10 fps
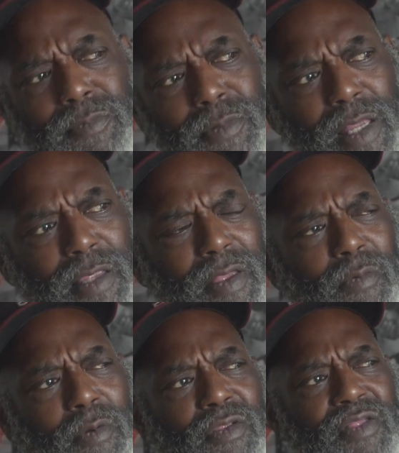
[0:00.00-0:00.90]
one thing I say,
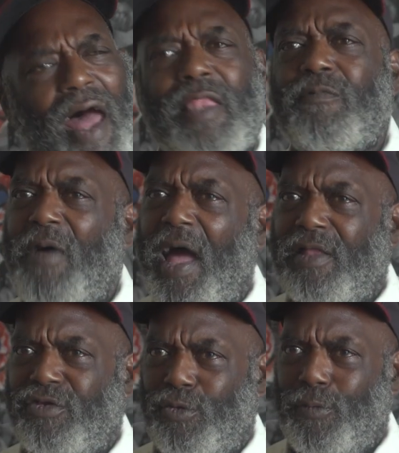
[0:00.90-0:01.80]
we're designed to
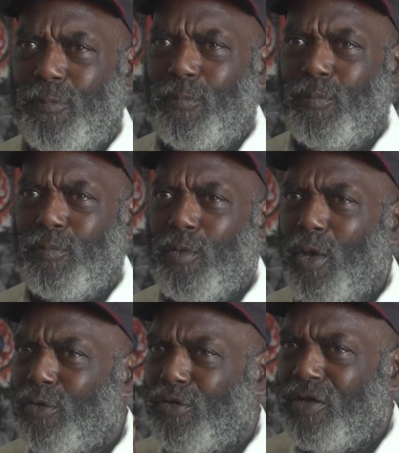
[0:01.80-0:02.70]
find you.
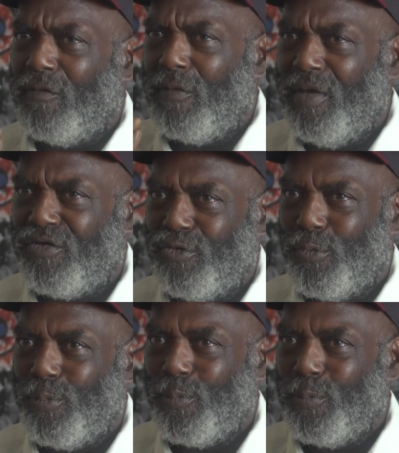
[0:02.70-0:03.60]
Should never miss you.
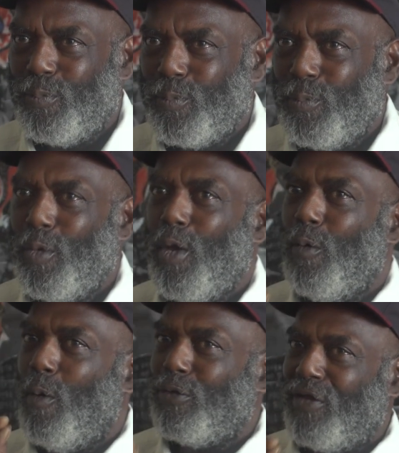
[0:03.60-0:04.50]

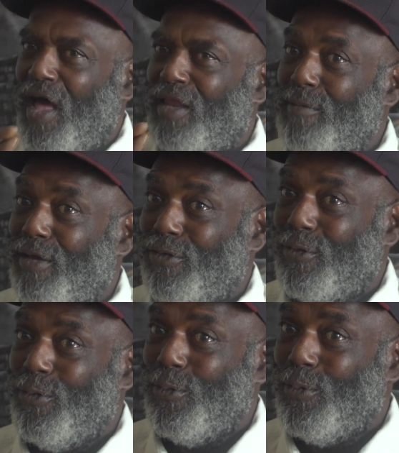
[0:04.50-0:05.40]
What was designed to miss you